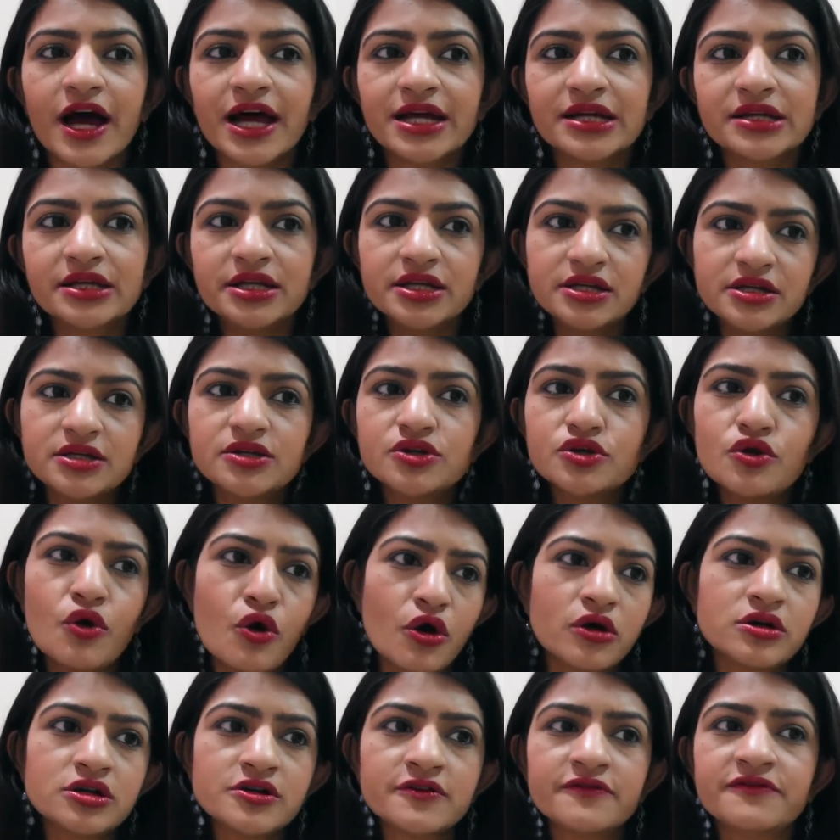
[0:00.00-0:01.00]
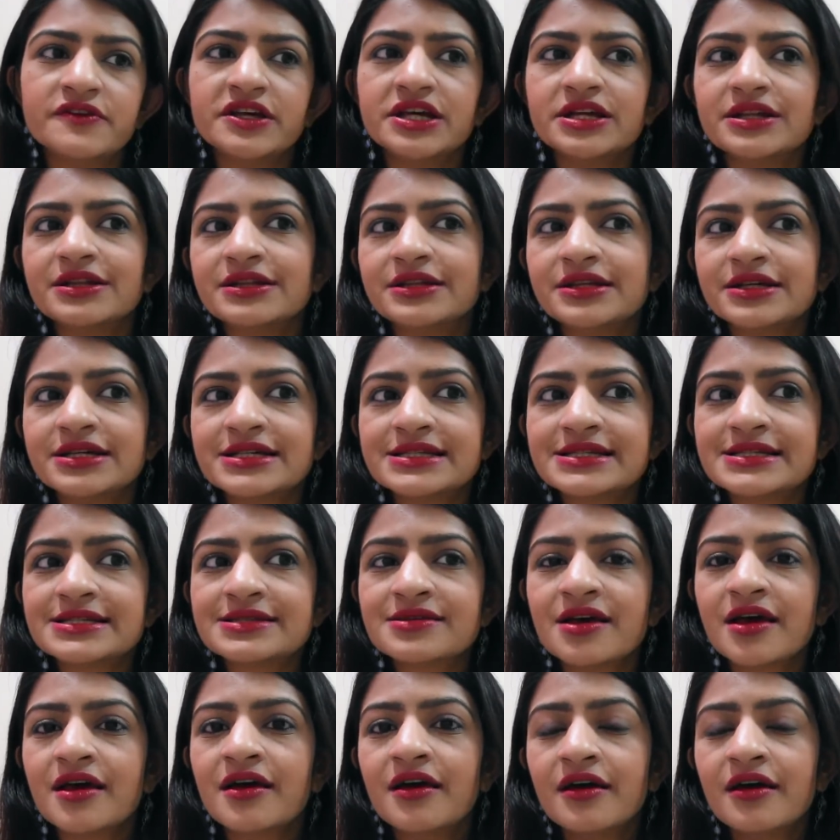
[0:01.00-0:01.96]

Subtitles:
I did not feel this